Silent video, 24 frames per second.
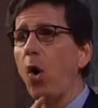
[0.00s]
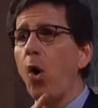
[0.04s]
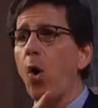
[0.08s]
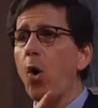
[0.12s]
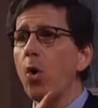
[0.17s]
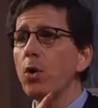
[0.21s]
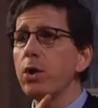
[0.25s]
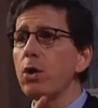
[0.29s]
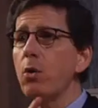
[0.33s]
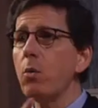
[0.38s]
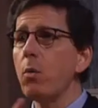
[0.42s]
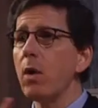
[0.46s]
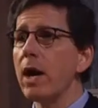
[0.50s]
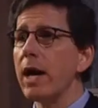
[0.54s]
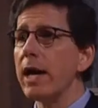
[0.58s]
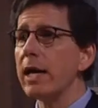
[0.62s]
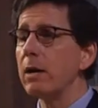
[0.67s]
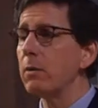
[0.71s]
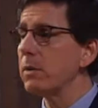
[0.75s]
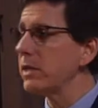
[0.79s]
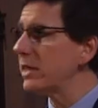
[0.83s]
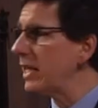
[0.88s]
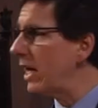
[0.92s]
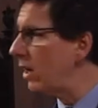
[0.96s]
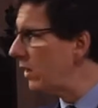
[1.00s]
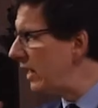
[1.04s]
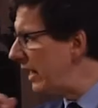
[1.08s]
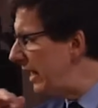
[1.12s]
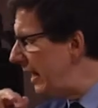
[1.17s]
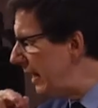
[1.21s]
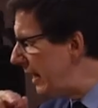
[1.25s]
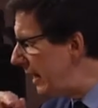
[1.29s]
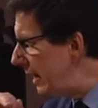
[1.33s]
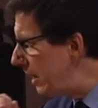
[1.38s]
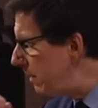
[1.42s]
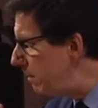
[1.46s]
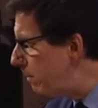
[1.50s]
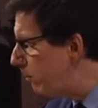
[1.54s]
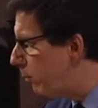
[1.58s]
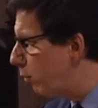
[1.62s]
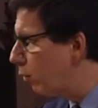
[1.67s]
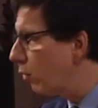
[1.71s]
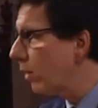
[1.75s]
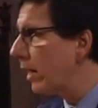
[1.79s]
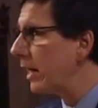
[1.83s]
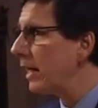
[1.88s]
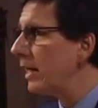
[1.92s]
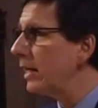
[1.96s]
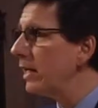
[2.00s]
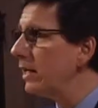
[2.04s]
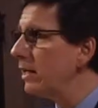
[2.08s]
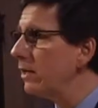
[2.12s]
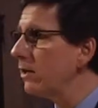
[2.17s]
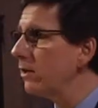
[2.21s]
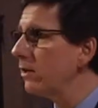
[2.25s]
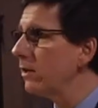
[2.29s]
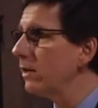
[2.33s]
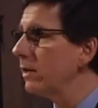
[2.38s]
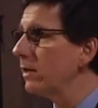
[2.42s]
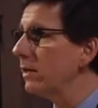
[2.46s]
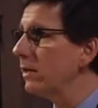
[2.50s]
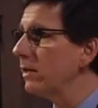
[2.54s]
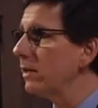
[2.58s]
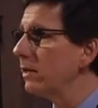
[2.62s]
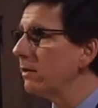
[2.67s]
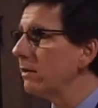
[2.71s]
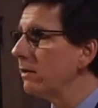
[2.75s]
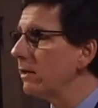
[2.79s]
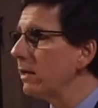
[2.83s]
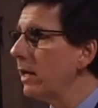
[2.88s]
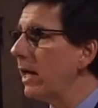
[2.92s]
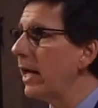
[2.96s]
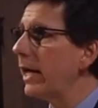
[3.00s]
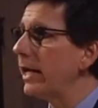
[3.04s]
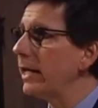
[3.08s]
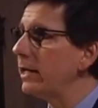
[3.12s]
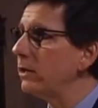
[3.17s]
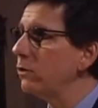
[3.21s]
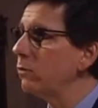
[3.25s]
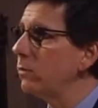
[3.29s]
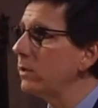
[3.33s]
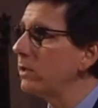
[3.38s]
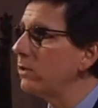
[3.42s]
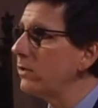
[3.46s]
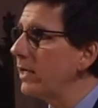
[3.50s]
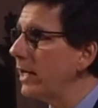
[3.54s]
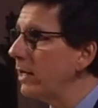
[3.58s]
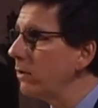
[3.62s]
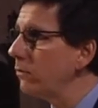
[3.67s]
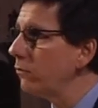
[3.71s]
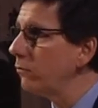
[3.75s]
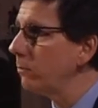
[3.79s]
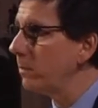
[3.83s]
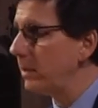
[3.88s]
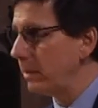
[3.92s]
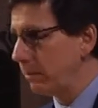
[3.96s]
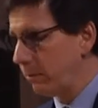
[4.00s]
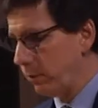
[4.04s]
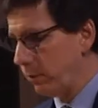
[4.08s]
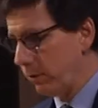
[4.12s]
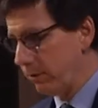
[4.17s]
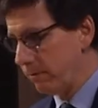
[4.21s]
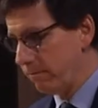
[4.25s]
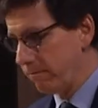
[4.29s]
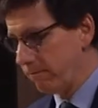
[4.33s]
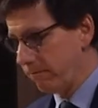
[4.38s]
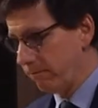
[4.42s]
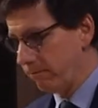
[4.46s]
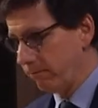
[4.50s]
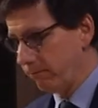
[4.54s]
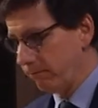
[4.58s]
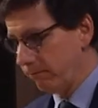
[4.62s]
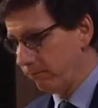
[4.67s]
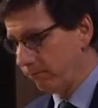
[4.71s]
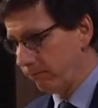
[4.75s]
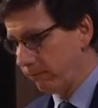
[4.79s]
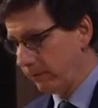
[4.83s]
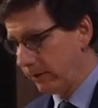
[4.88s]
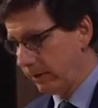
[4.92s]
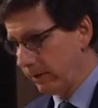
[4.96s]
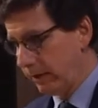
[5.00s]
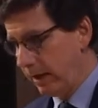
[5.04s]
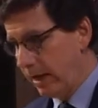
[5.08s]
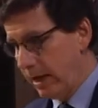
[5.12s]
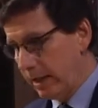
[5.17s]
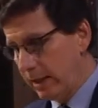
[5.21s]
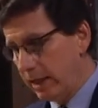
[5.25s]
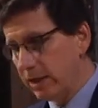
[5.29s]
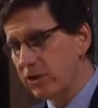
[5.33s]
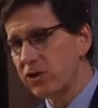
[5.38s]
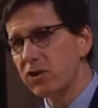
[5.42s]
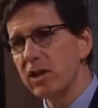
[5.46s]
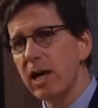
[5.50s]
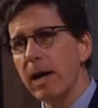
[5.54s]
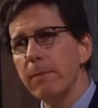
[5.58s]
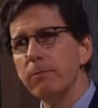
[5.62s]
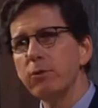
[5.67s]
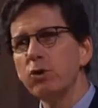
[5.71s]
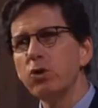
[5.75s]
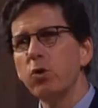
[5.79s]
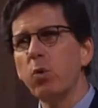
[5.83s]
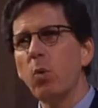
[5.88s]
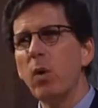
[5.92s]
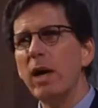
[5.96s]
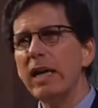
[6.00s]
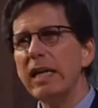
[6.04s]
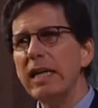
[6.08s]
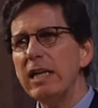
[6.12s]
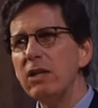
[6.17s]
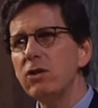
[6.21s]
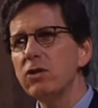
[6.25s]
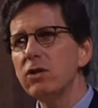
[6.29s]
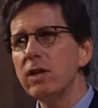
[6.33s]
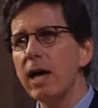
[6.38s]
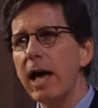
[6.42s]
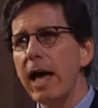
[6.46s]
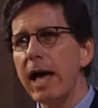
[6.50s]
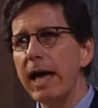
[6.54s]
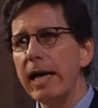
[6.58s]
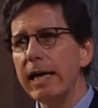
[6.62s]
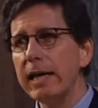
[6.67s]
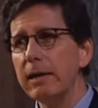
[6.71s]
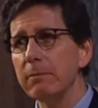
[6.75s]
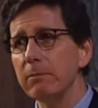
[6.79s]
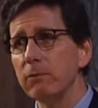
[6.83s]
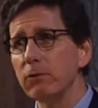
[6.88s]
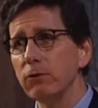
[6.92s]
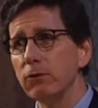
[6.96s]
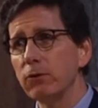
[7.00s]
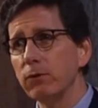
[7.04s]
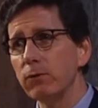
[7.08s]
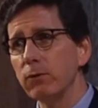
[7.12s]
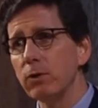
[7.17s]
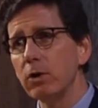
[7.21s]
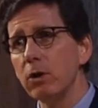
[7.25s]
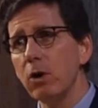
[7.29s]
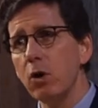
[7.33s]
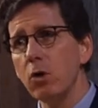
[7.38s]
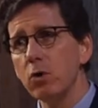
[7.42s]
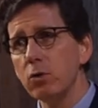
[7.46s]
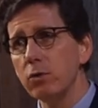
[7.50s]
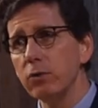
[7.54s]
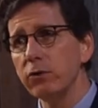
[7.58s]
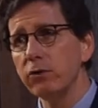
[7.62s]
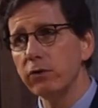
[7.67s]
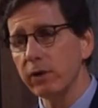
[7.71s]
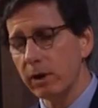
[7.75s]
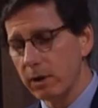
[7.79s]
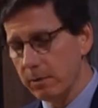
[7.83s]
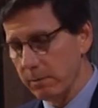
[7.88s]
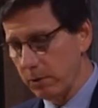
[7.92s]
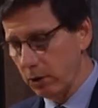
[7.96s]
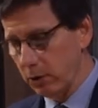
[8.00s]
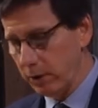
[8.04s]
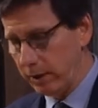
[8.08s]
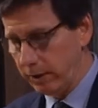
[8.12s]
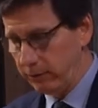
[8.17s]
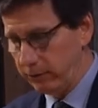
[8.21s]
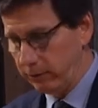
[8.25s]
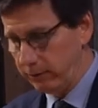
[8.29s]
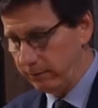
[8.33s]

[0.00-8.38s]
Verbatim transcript: all the way without any break, lined with townspeople. They stopped 20 times for local ceremonies.